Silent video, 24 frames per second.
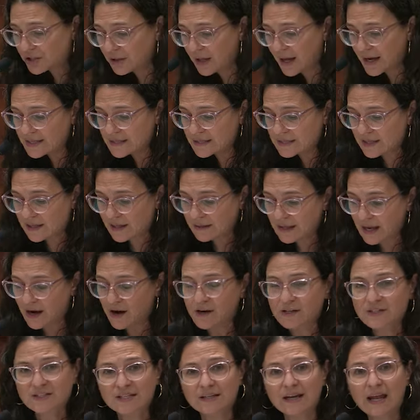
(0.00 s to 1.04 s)
marginalized than
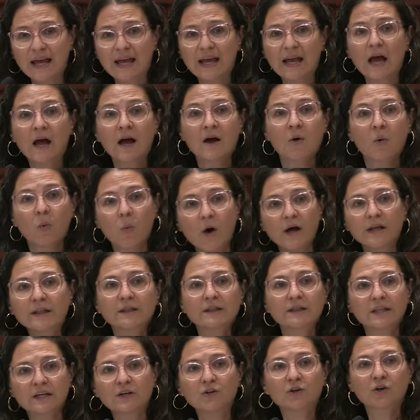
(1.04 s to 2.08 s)
they are today, one
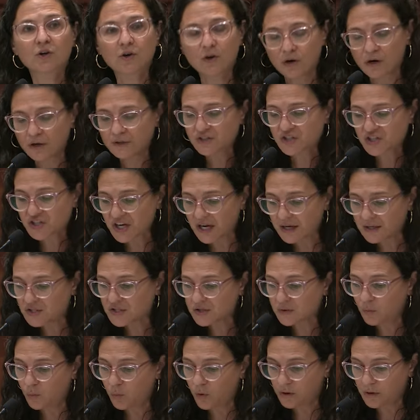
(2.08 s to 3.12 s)
little girl changed
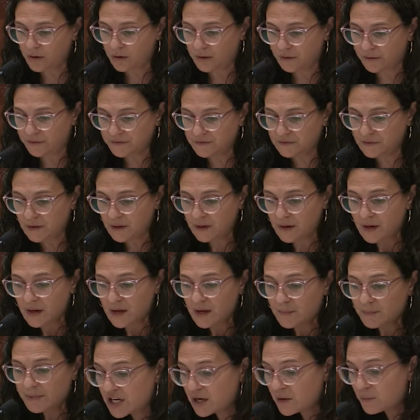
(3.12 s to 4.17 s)
the world
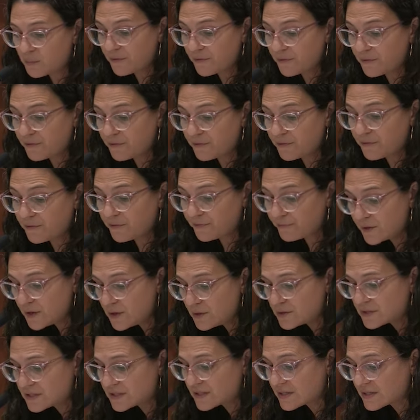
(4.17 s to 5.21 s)
because she
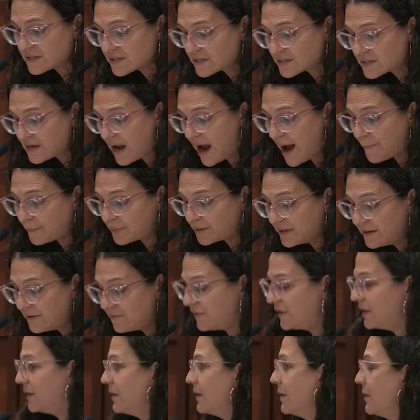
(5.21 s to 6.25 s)
refused to stop
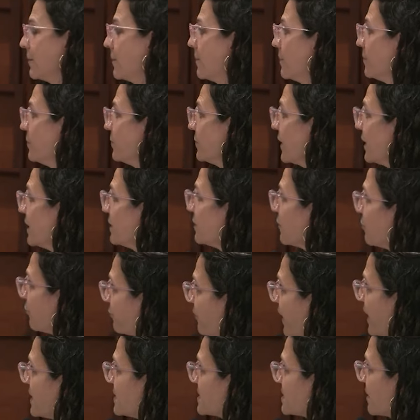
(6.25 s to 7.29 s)
living
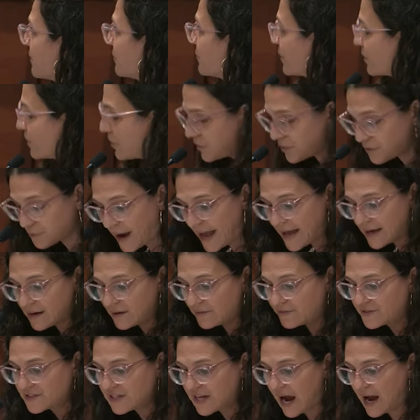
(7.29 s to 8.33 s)
in the face of the
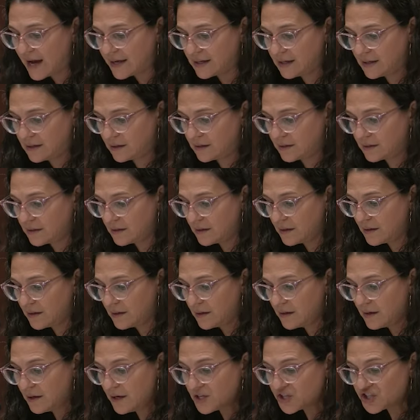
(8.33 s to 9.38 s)
threat of dying.
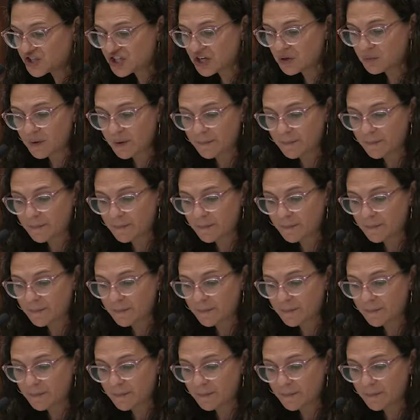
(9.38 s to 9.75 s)
She